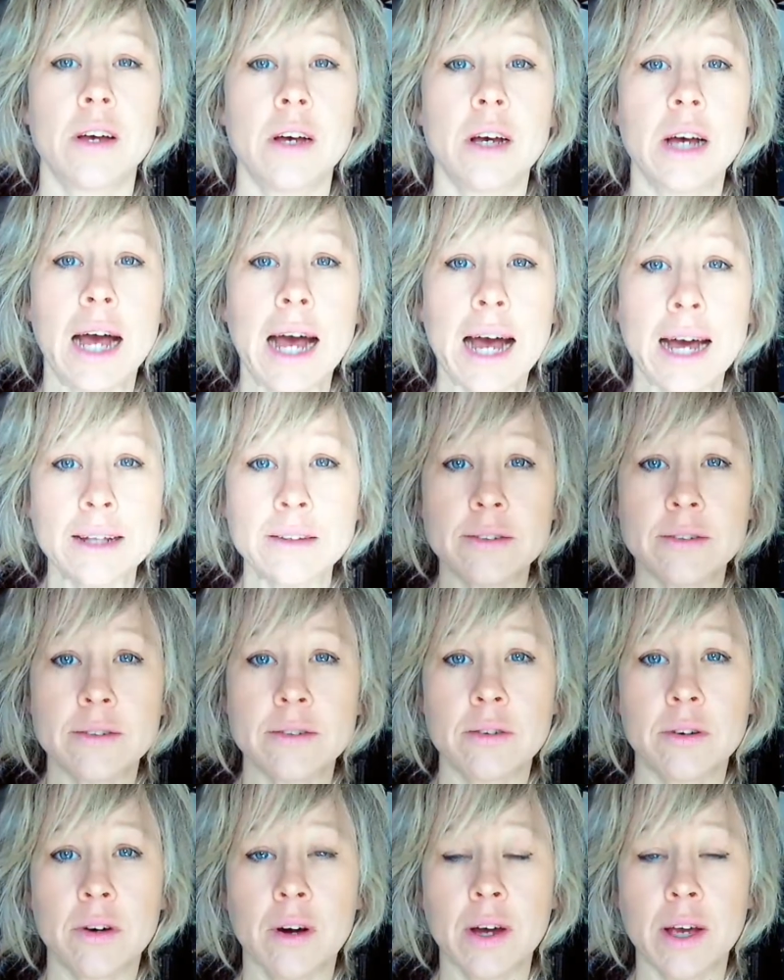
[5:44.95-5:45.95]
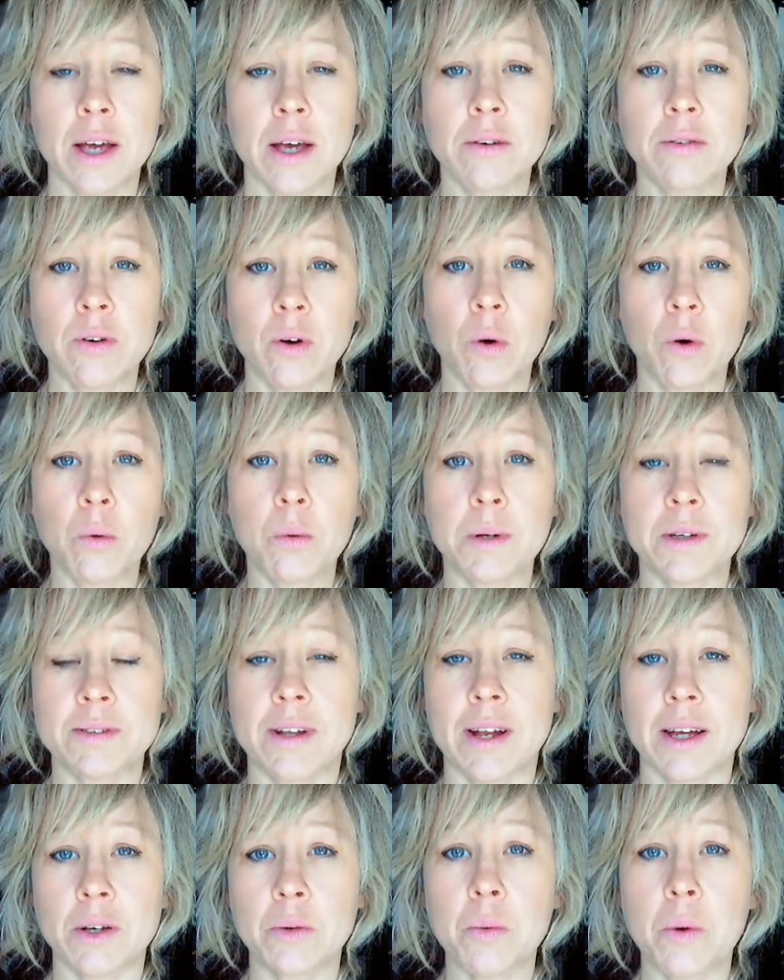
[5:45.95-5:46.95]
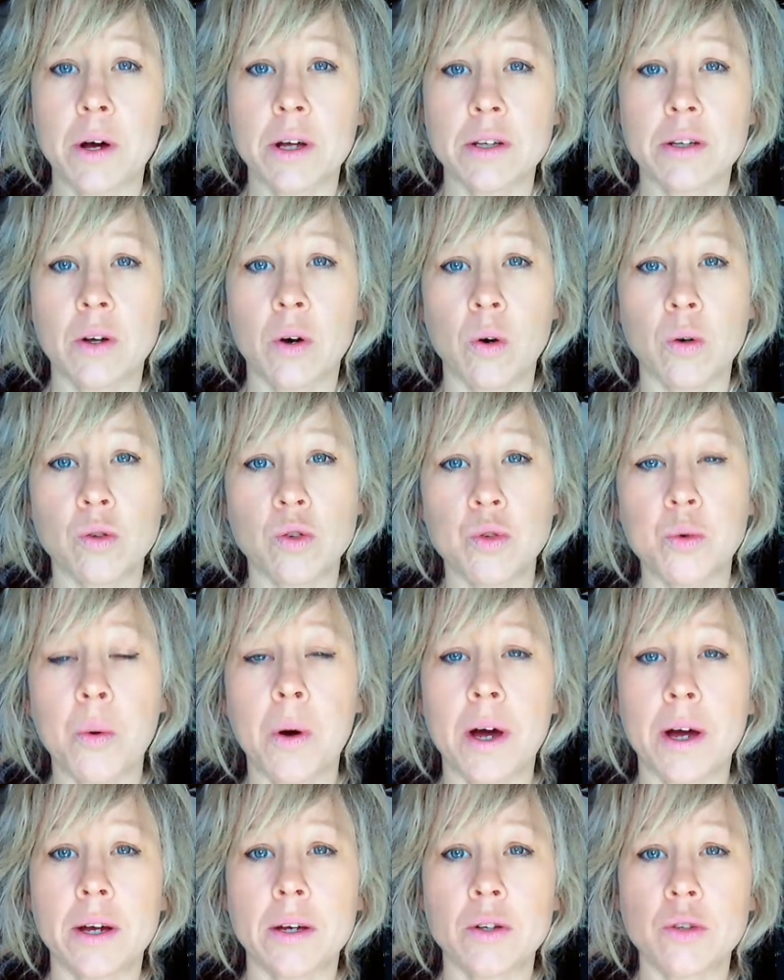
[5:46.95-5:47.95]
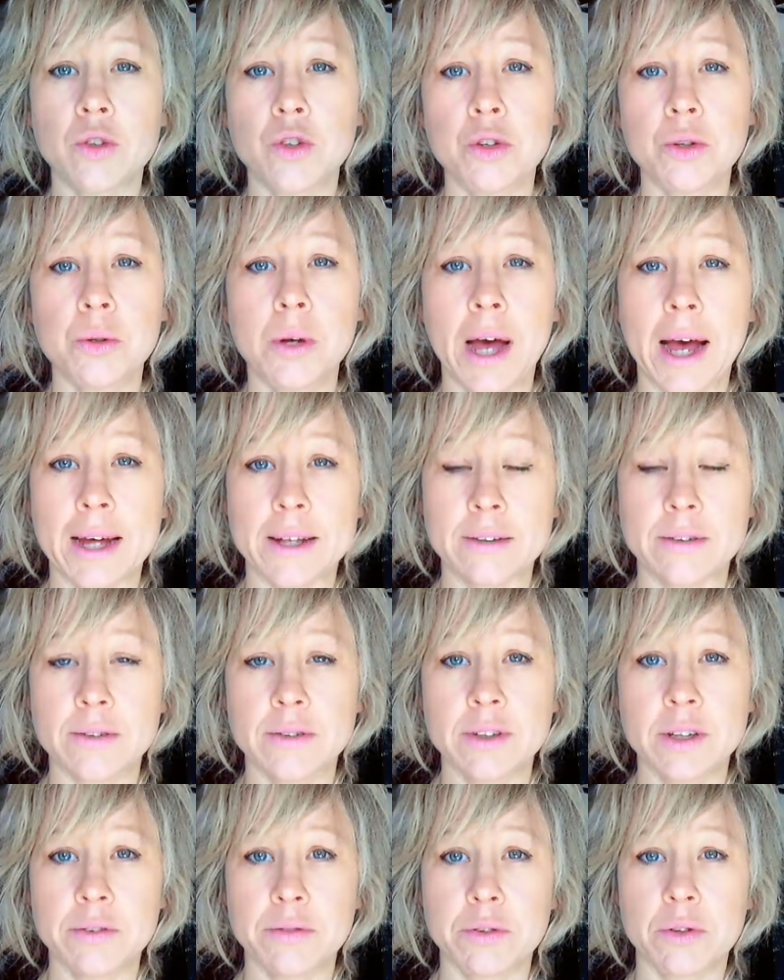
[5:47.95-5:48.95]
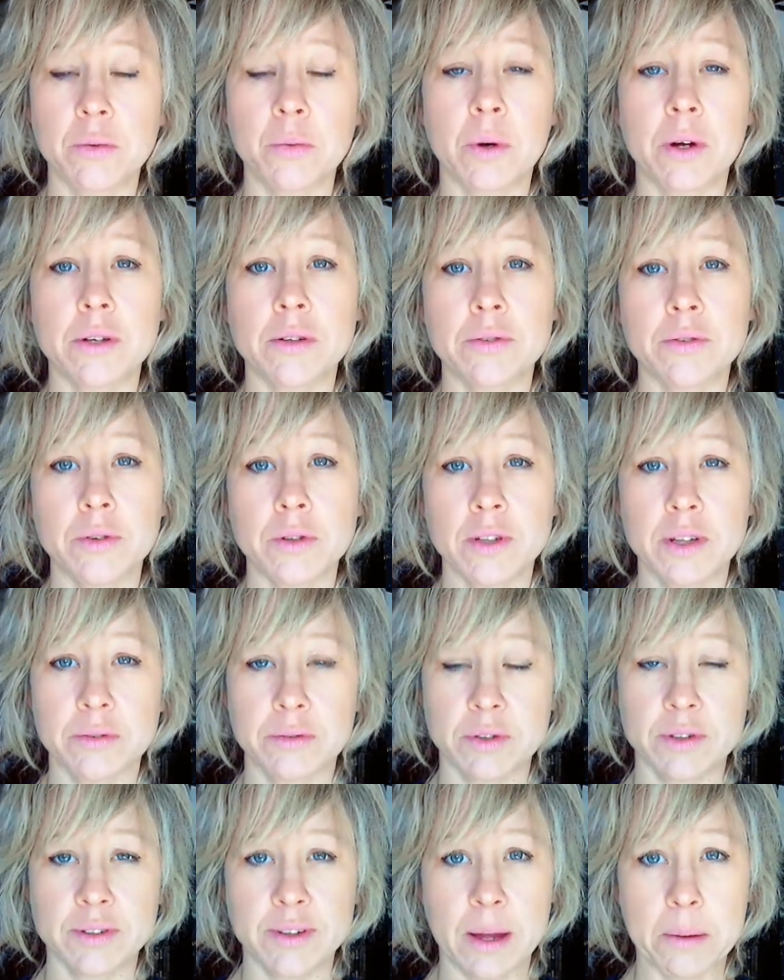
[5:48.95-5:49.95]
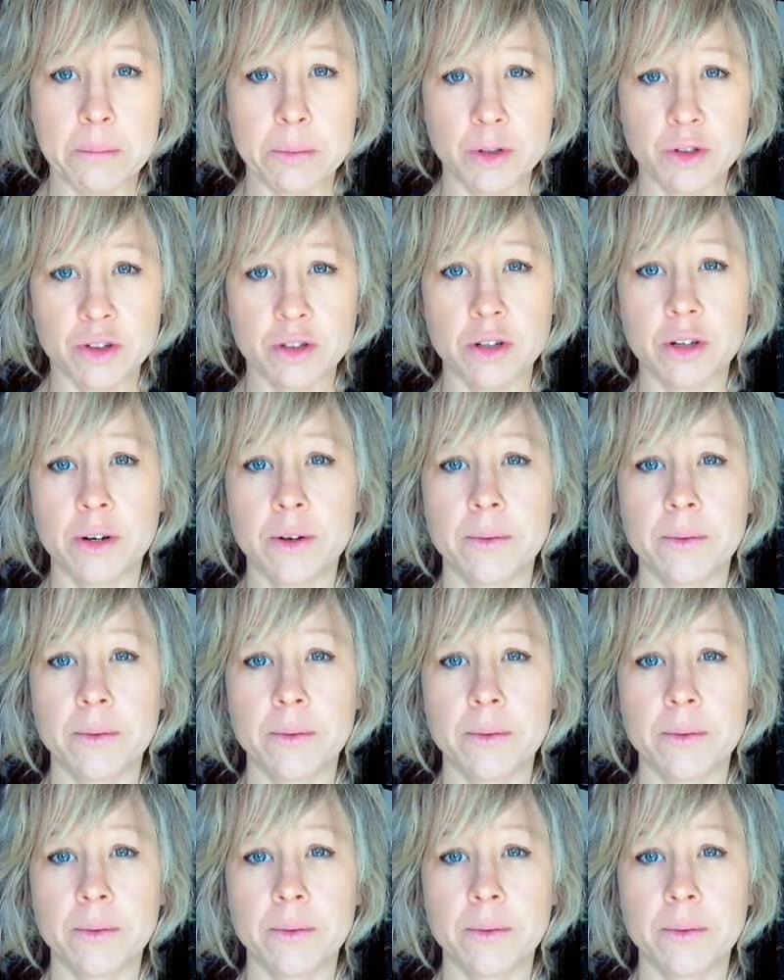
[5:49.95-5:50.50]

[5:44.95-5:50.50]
Hat, I have always like one or two hat, different one for different temperature,